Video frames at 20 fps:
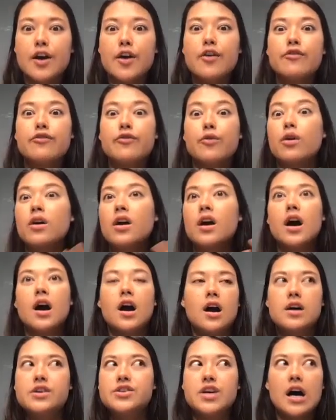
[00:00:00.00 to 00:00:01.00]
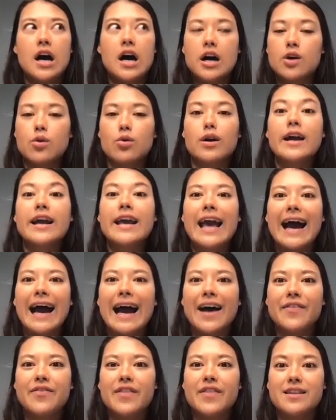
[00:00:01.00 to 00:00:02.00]
for a dog or a
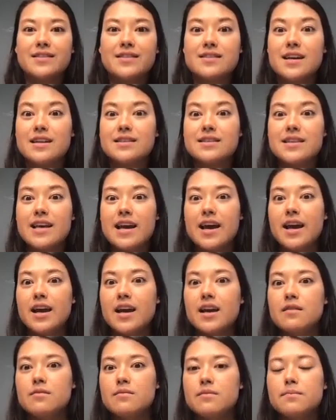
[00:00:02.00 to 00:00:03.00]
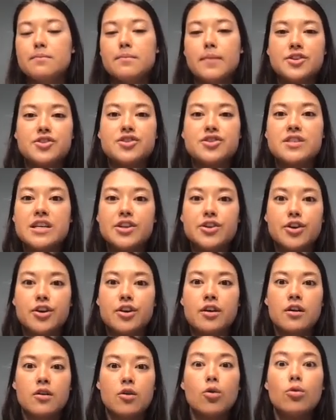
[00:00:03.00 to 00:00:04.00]
cat that's, let's say, much
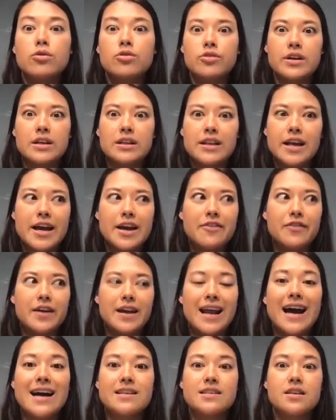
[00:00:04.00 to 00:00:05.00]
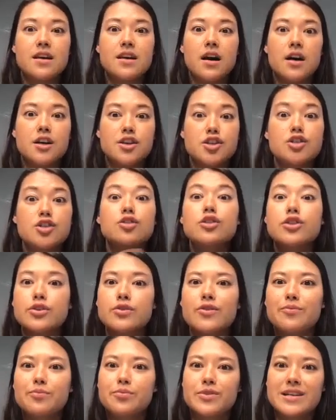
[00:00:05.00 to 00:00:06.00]
senior, older in life and has a slew
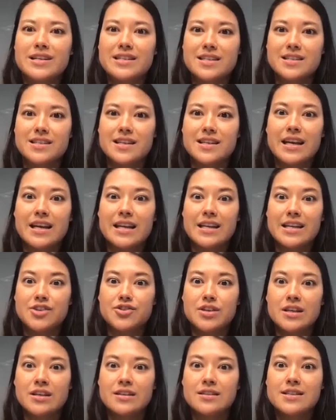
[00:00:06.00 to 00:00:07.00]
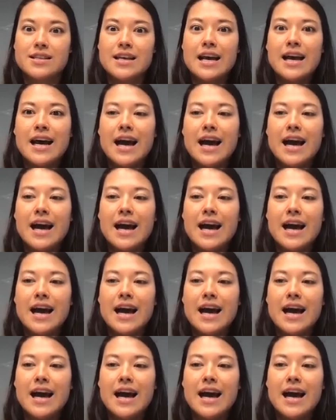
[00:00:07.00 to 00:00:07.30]
of pre-existing conditions,